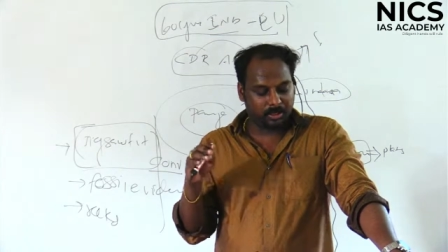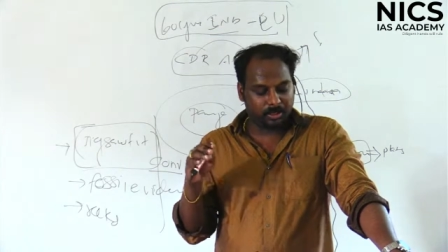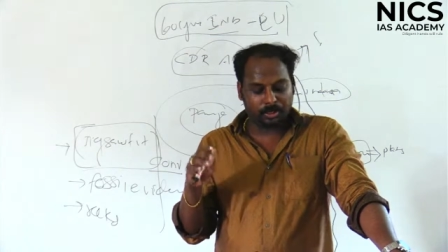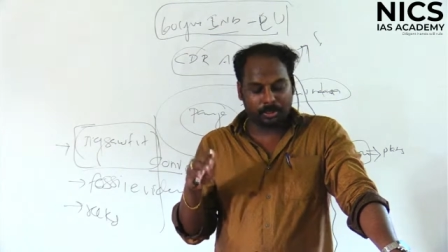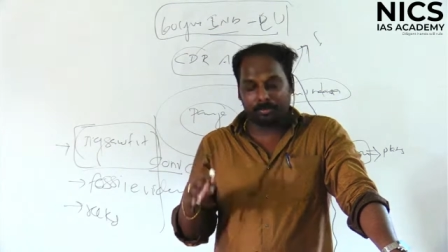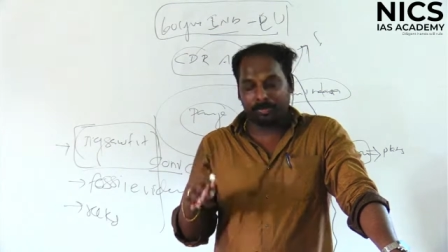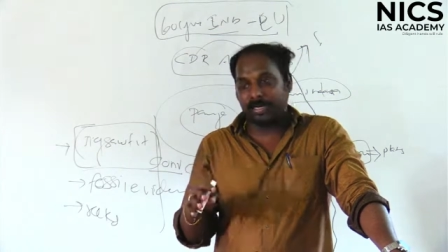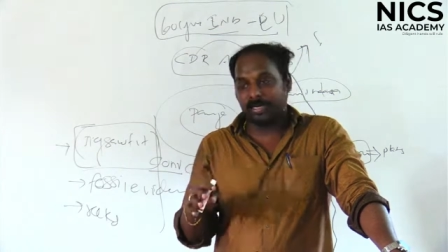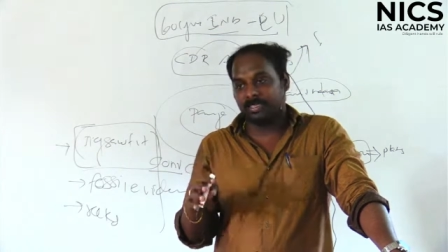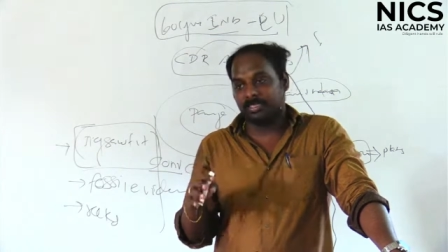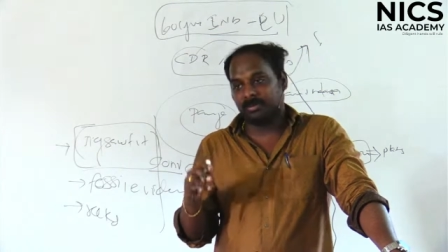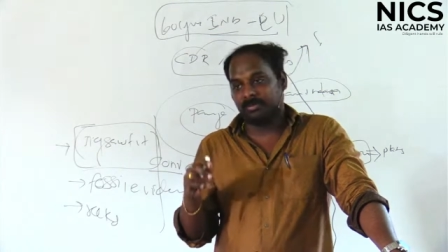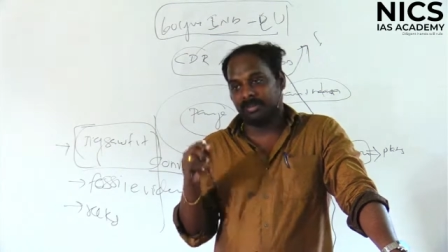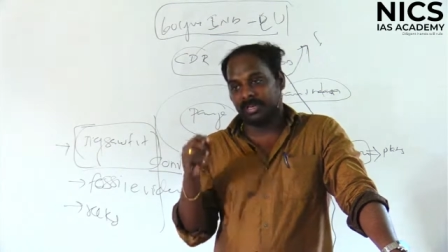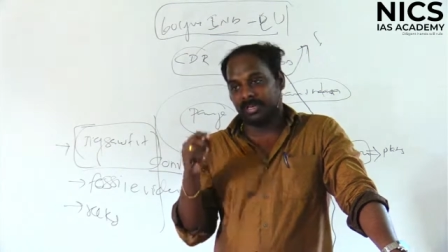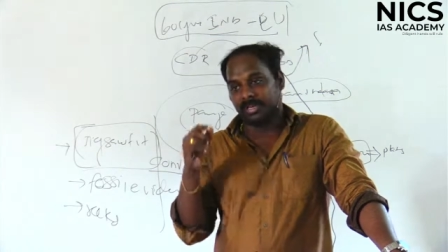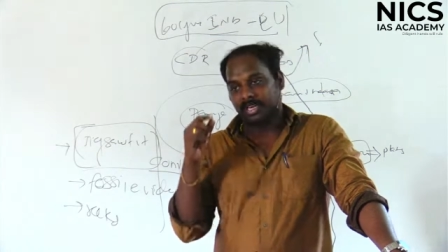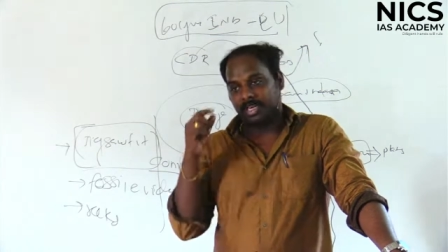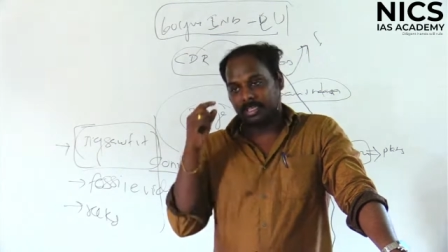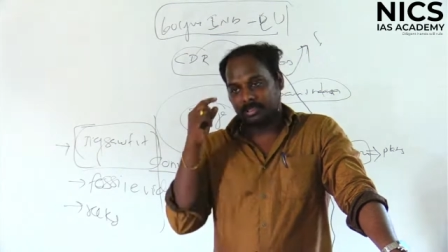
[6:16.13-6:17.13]
domains of
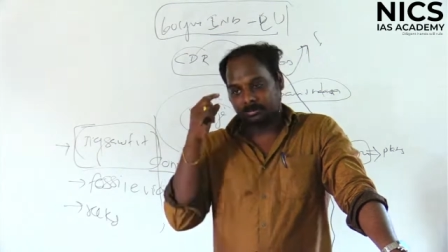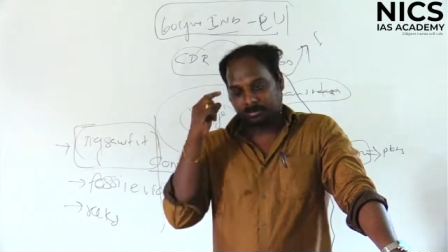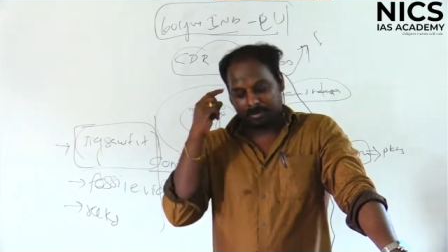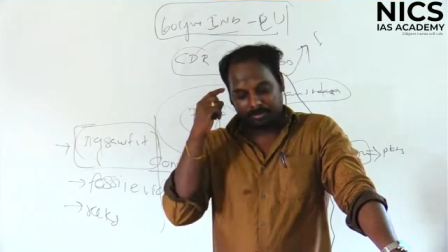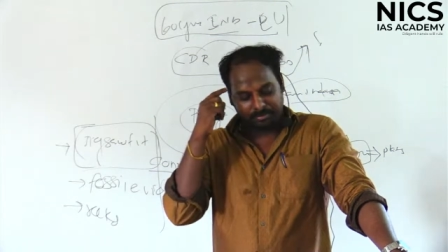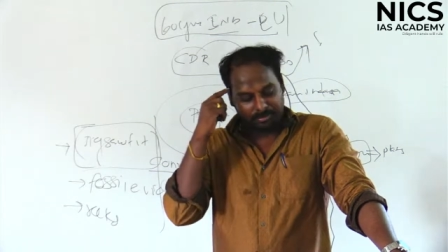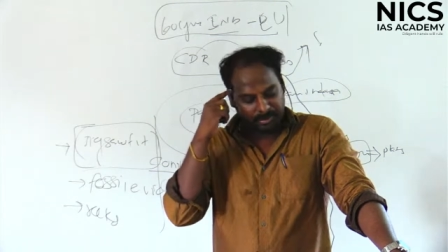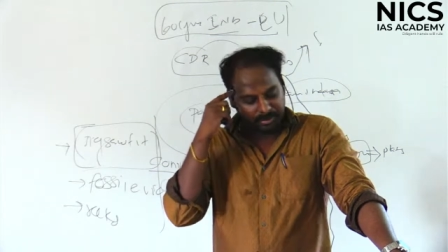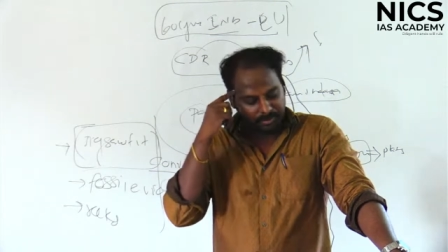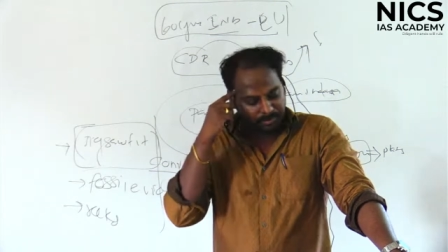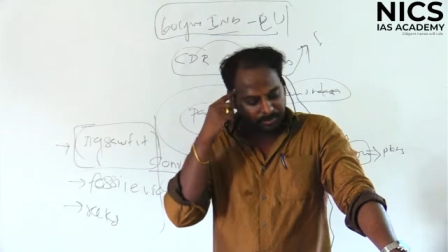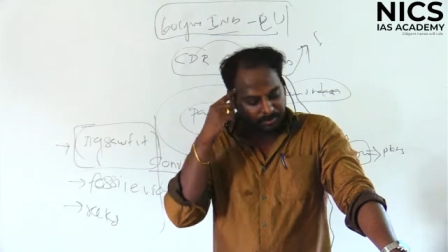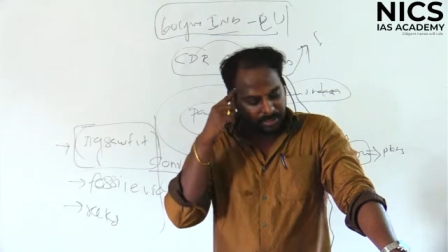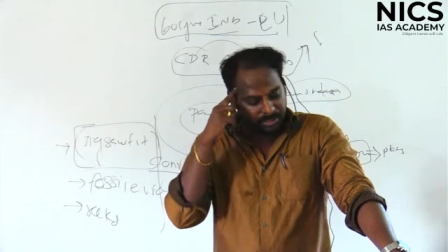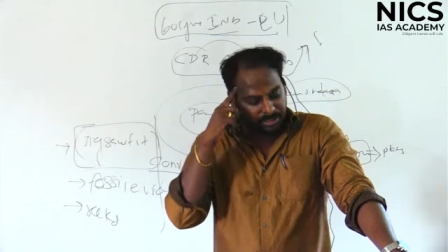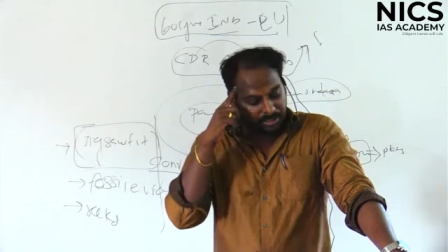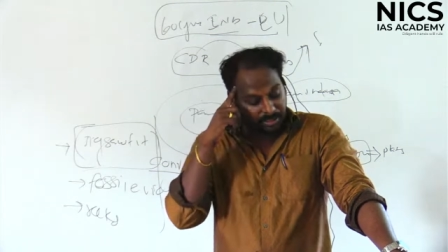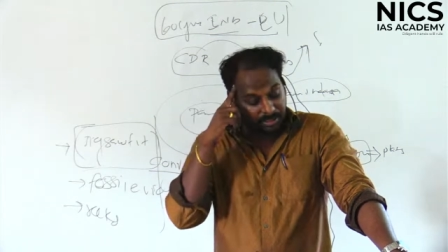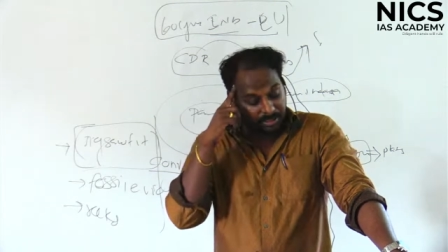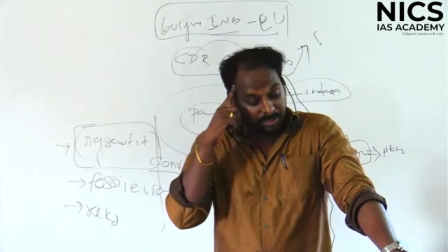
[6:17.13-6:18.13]
engagement,
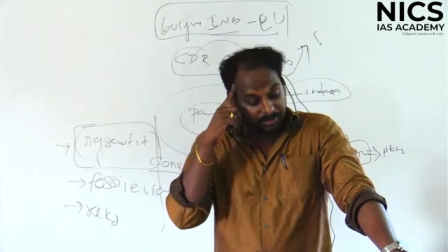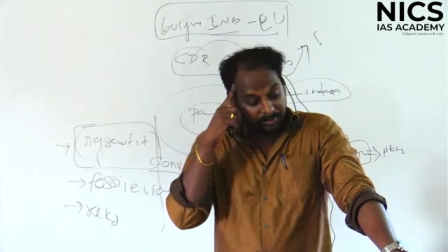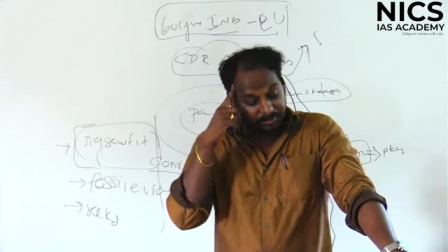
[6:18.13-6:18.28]
majorly